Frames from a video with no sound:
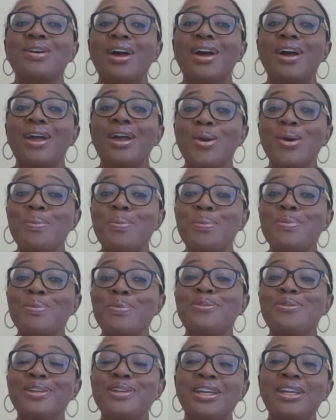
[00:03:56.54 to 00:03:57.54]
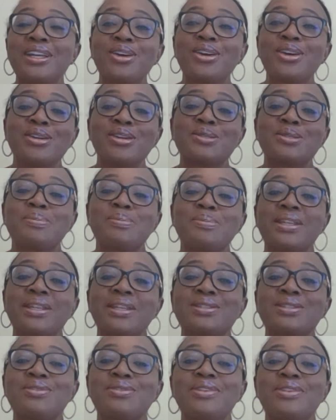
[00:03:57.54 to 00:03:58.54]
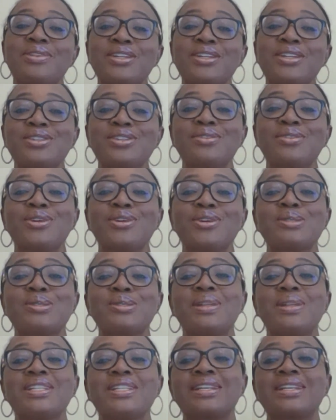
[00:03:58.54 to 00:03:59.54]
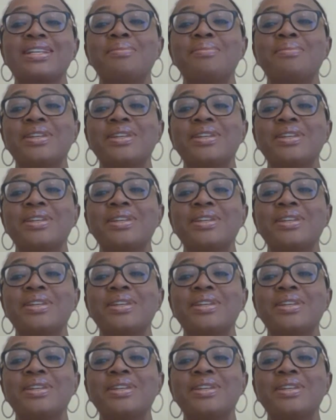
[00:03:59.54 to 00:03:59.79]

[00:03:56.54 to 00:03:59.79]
I hope you feel encouraged by this reflection of God's blessing and